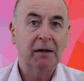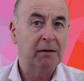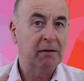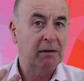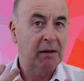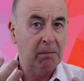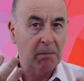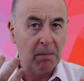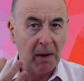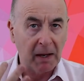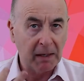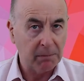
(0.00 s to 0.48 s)

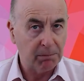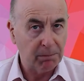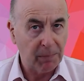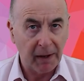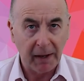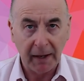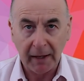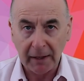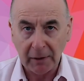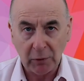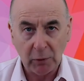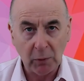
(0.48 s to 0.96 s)
They might
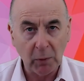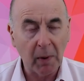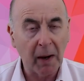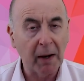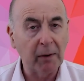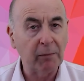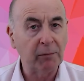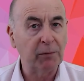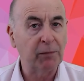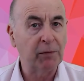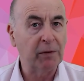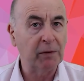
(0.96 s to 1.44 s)
buy a new
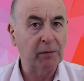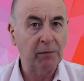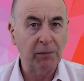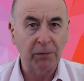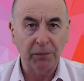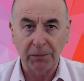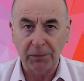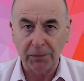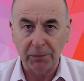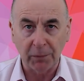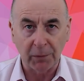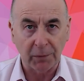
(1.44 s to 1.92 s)
outfit
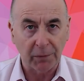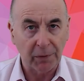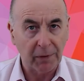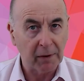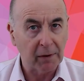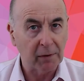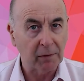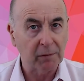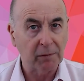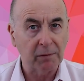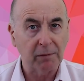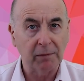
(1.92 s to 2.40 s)
for
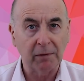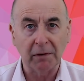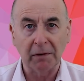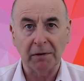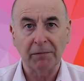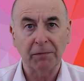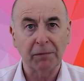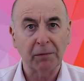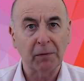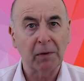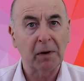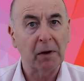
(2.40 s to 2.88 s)
their
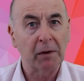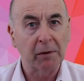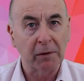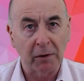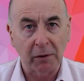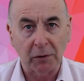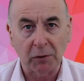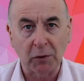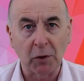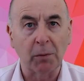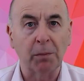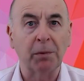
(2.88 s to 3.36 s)
delivery on
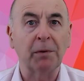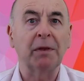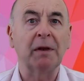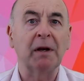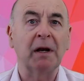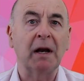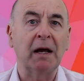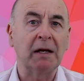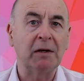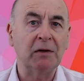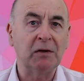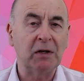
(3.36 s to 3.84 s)
October the
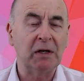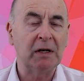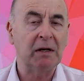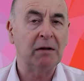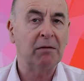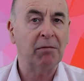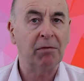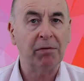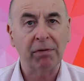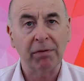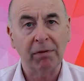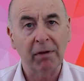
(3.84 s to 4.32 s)

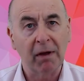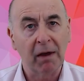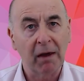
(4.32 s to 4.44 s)
19th,